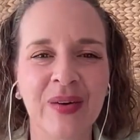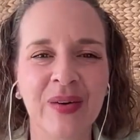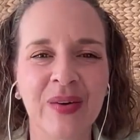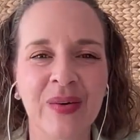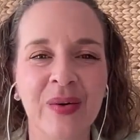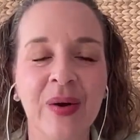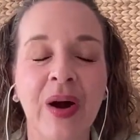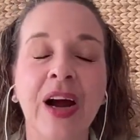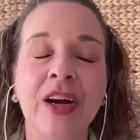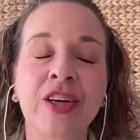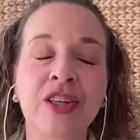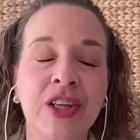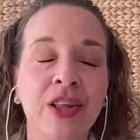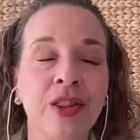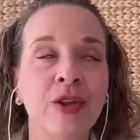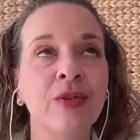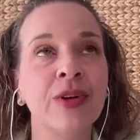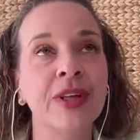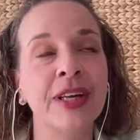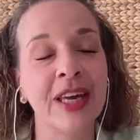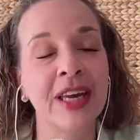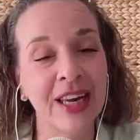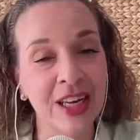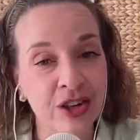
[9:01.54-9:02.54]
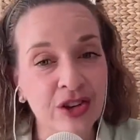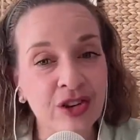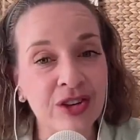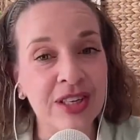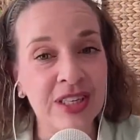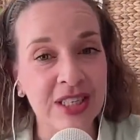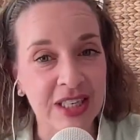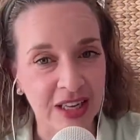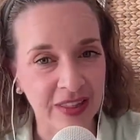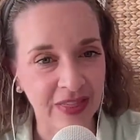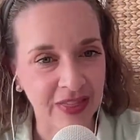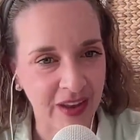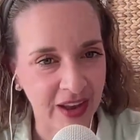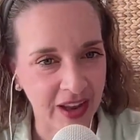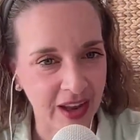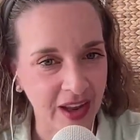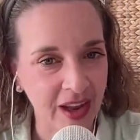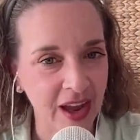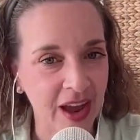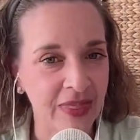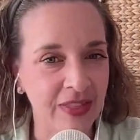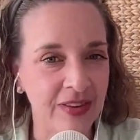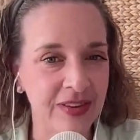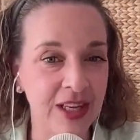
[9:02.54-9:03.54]
or actually the really interesting
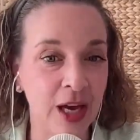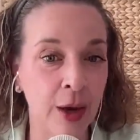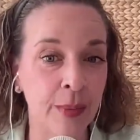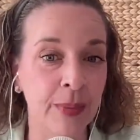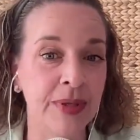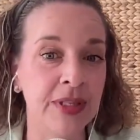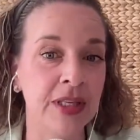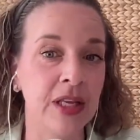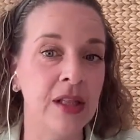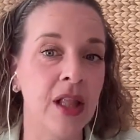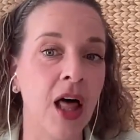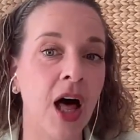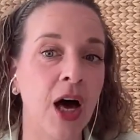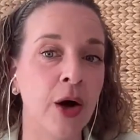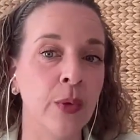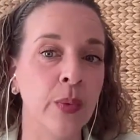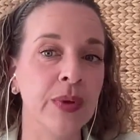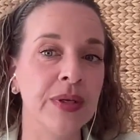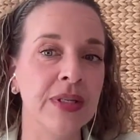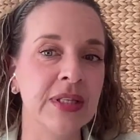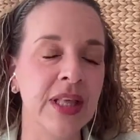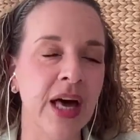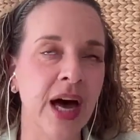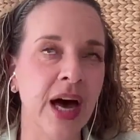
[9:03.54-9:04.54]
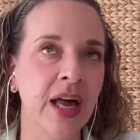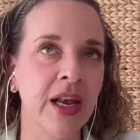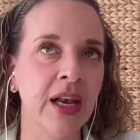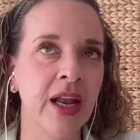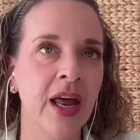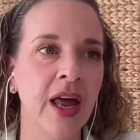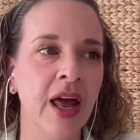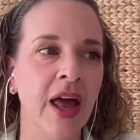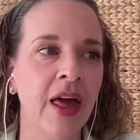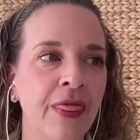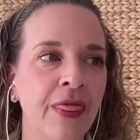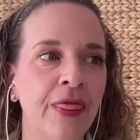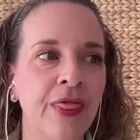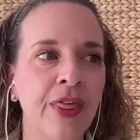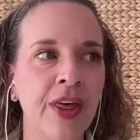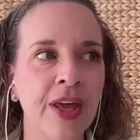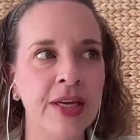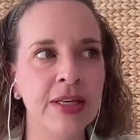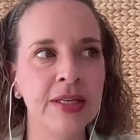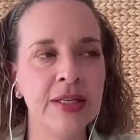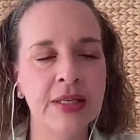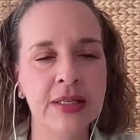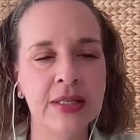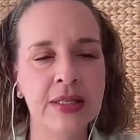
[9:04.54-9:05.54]
thing, and this happens a lot, was that
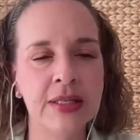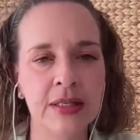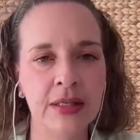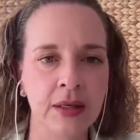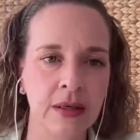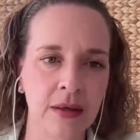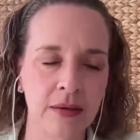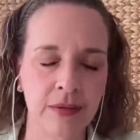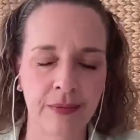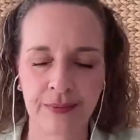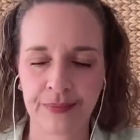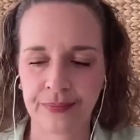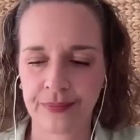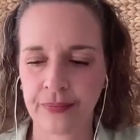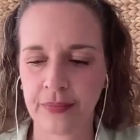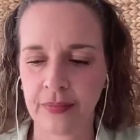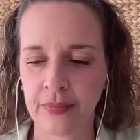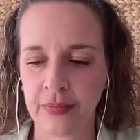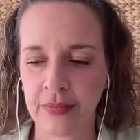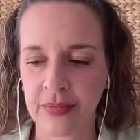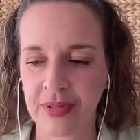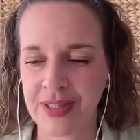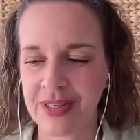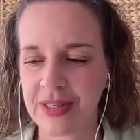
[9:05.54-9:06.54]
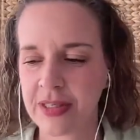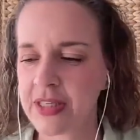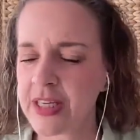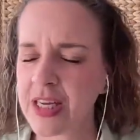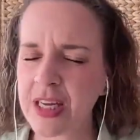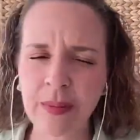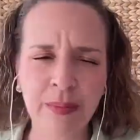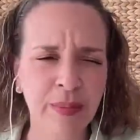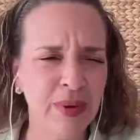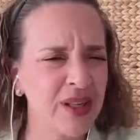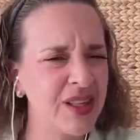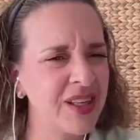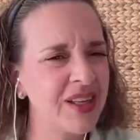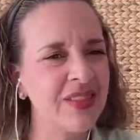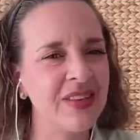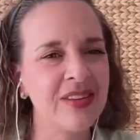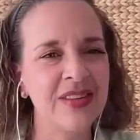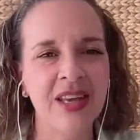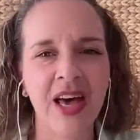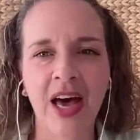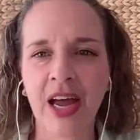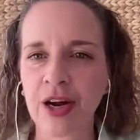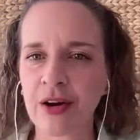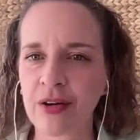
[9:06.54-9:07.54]
this team building, this
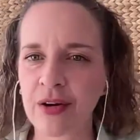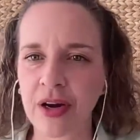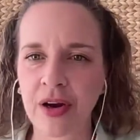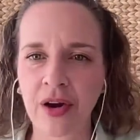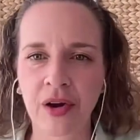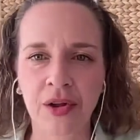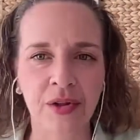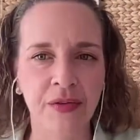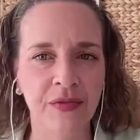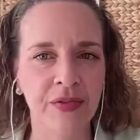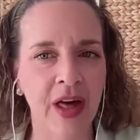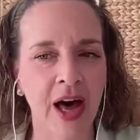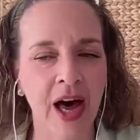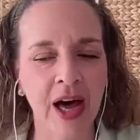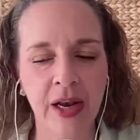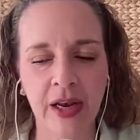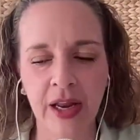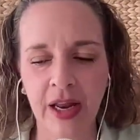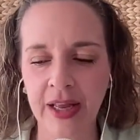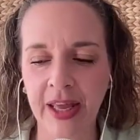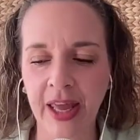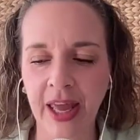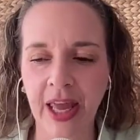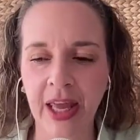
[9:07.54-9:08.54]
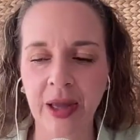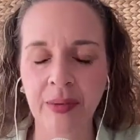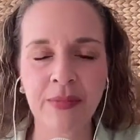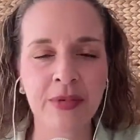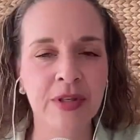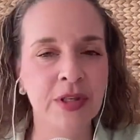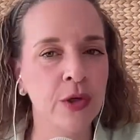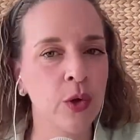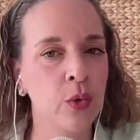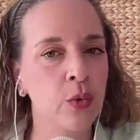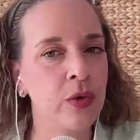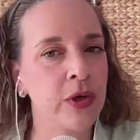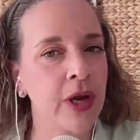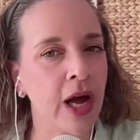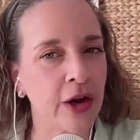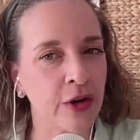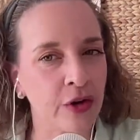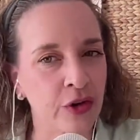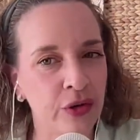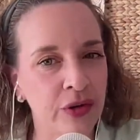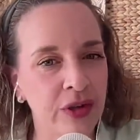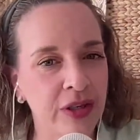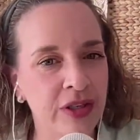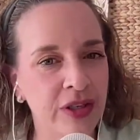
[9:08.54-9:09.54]
hiring, all of that, it came so
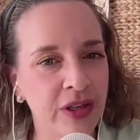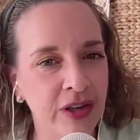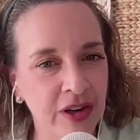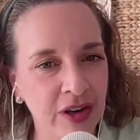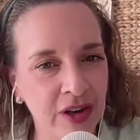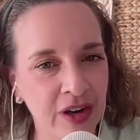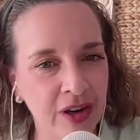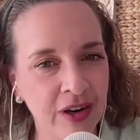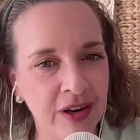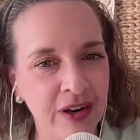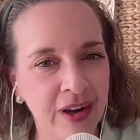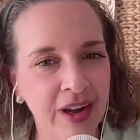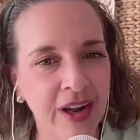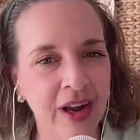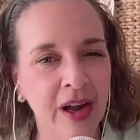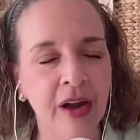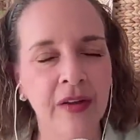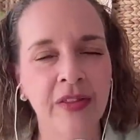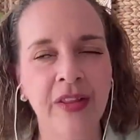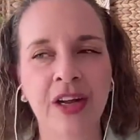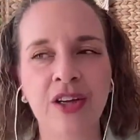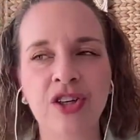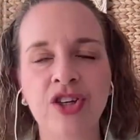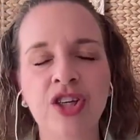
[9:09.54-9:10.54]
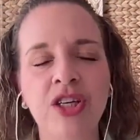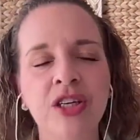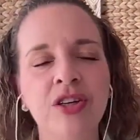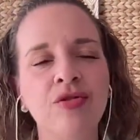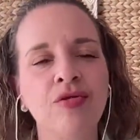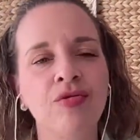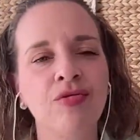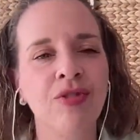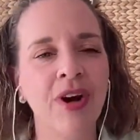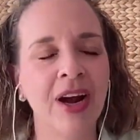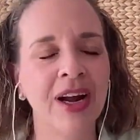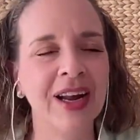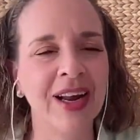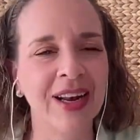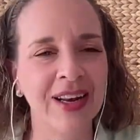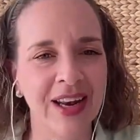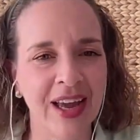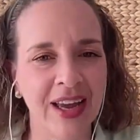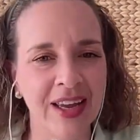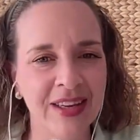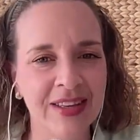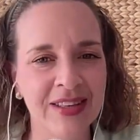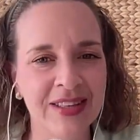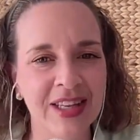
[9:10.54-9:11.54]
naturally to her that she didn't
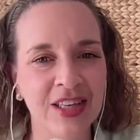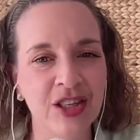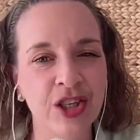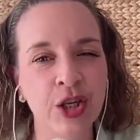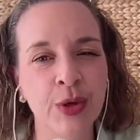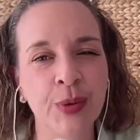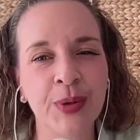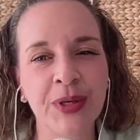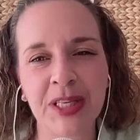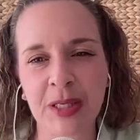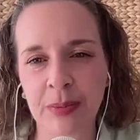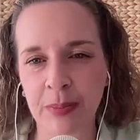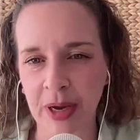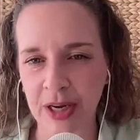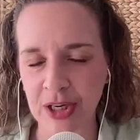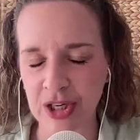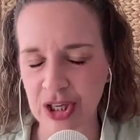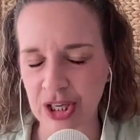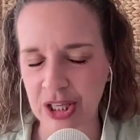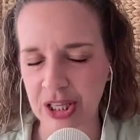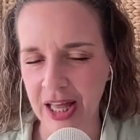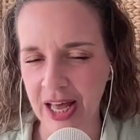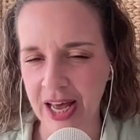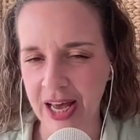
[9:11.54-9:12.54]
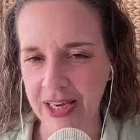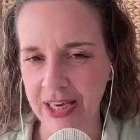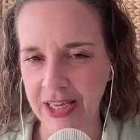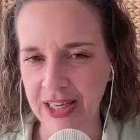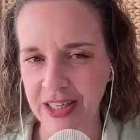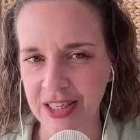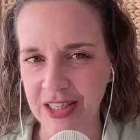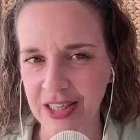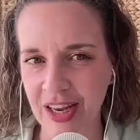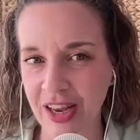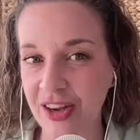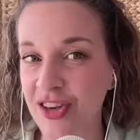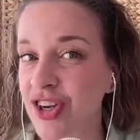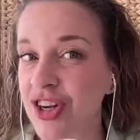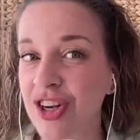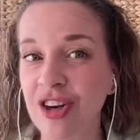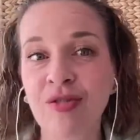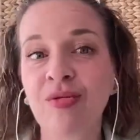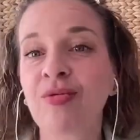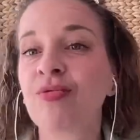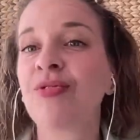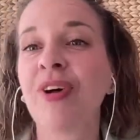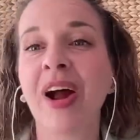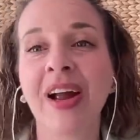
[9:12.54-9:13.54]
recognize that she was special at it. She
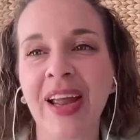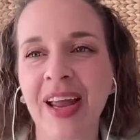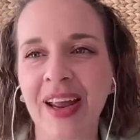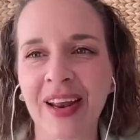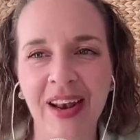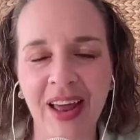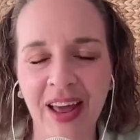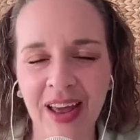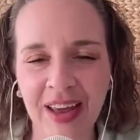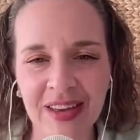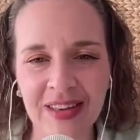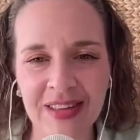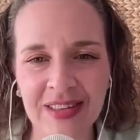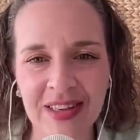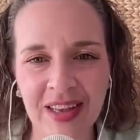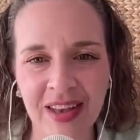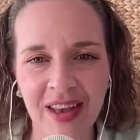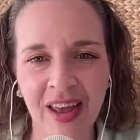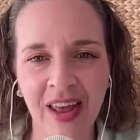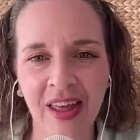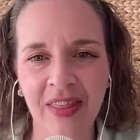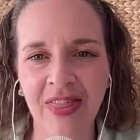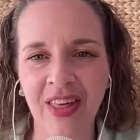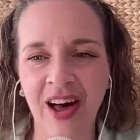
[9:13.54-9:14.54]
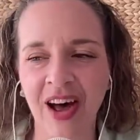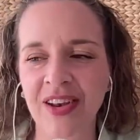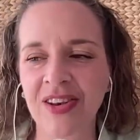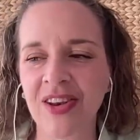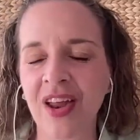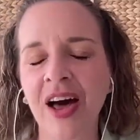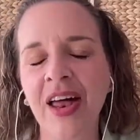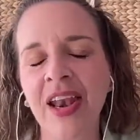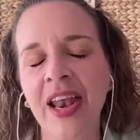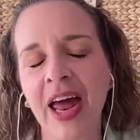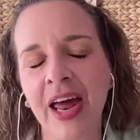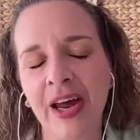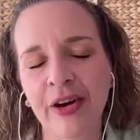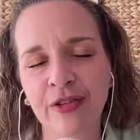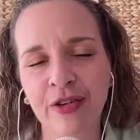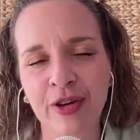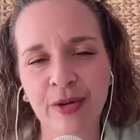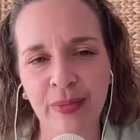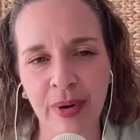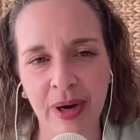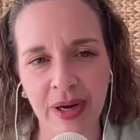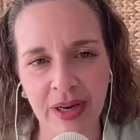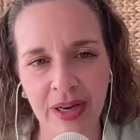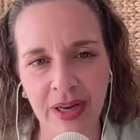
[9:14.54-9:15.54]
didn't recognize that not
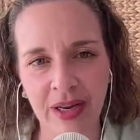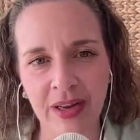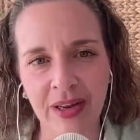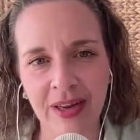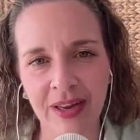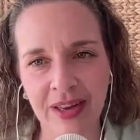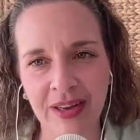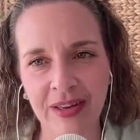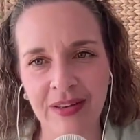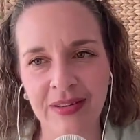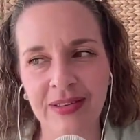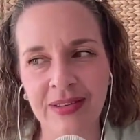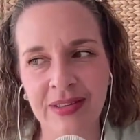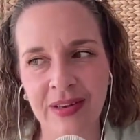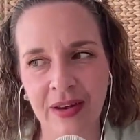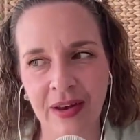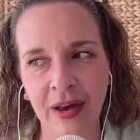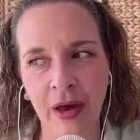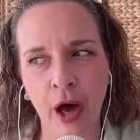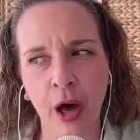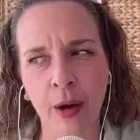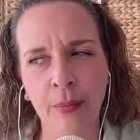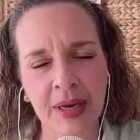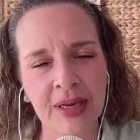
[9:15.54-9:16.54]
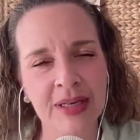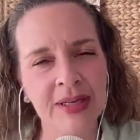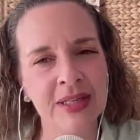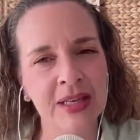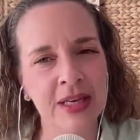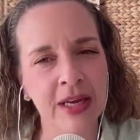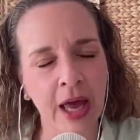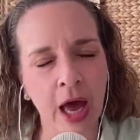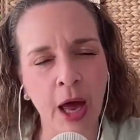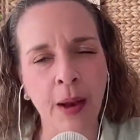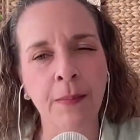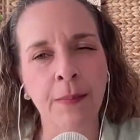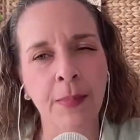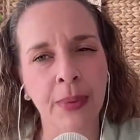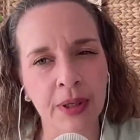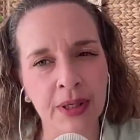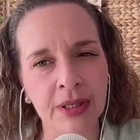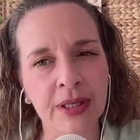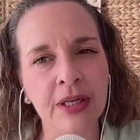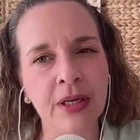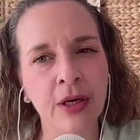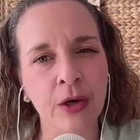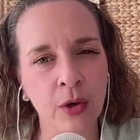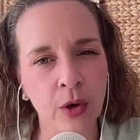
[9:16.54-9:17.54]
everybody is amazing at
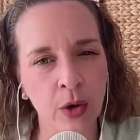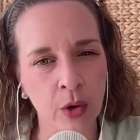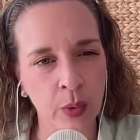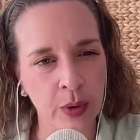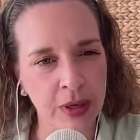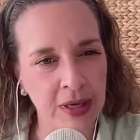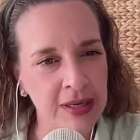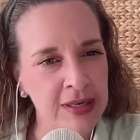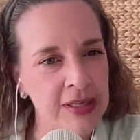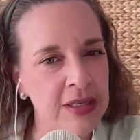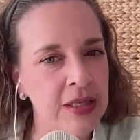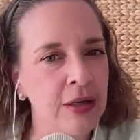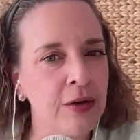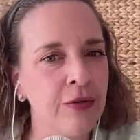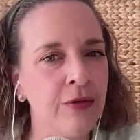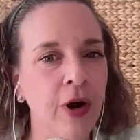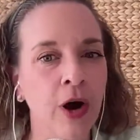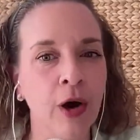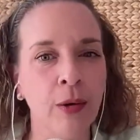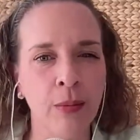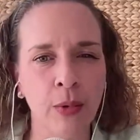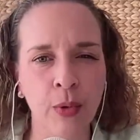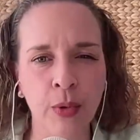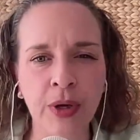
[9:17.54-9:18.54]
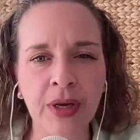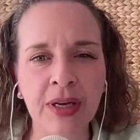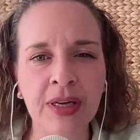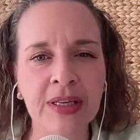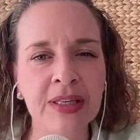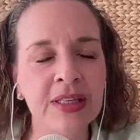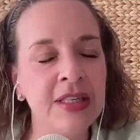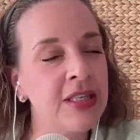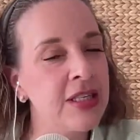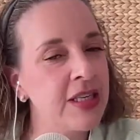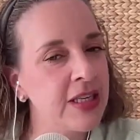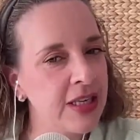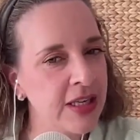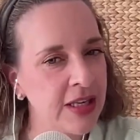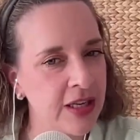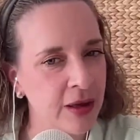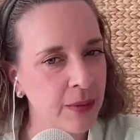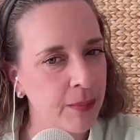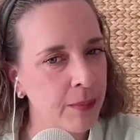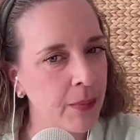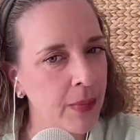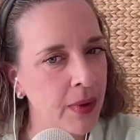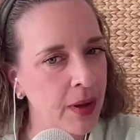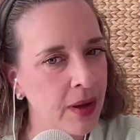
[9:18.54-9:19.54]
building a cohesive, harmonious
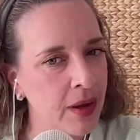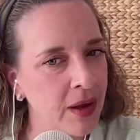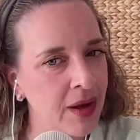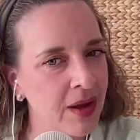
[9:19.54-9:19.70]
team.